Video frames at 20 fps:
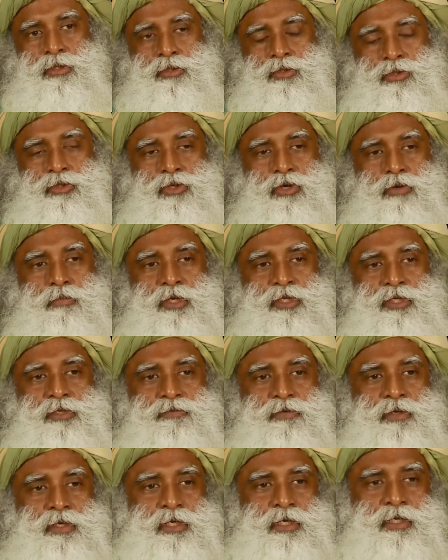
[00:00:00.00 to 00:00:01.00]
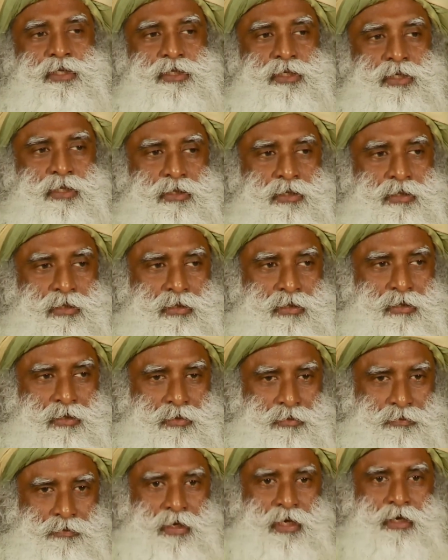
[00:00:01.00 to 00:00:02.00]
so much of an easier
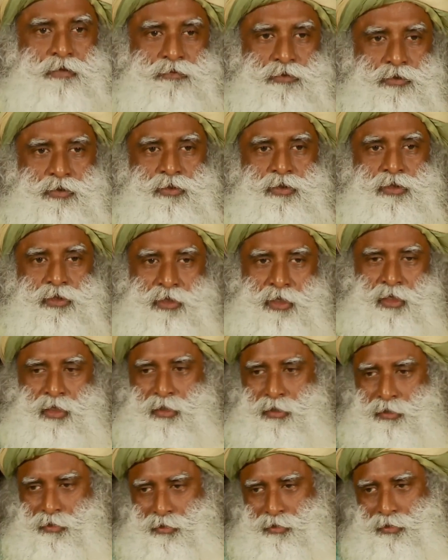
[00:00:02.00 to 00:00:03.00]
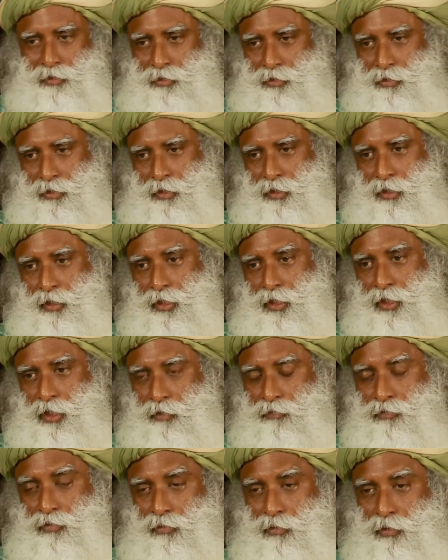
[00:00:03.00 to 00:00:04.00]
way of doing things.
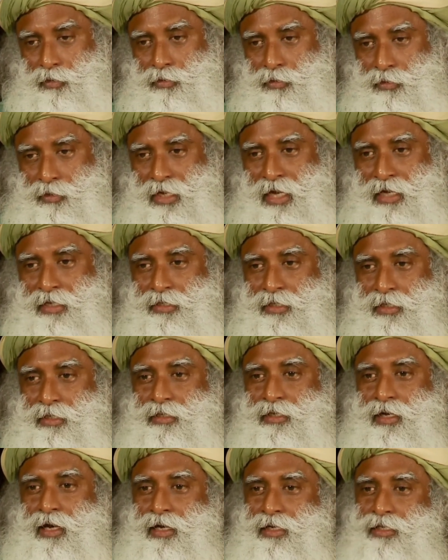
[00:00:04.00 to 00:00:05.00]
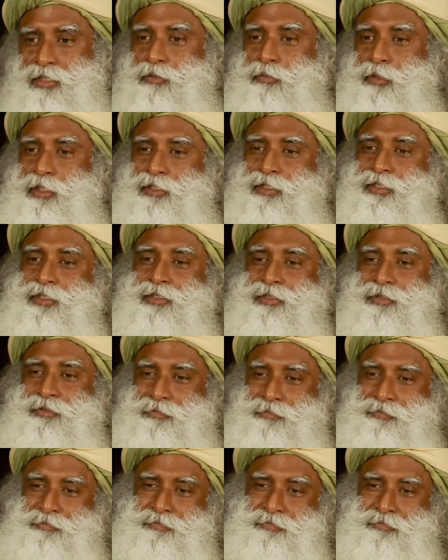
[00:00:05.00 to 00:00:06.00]
If you want to dissect the ultimate,
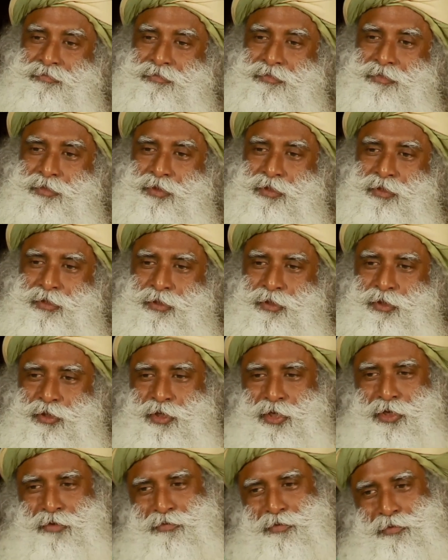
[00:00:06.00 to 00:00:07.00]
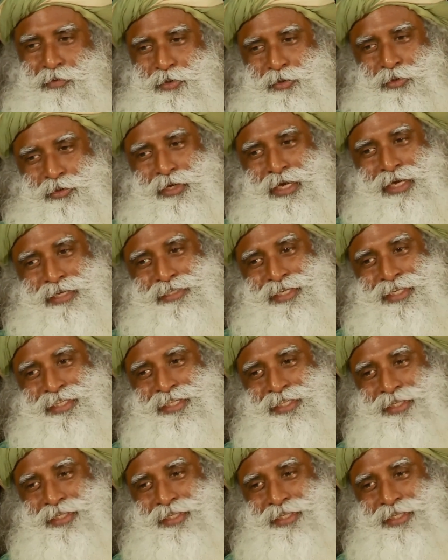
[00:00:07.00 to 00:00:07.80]
if you want to dissect the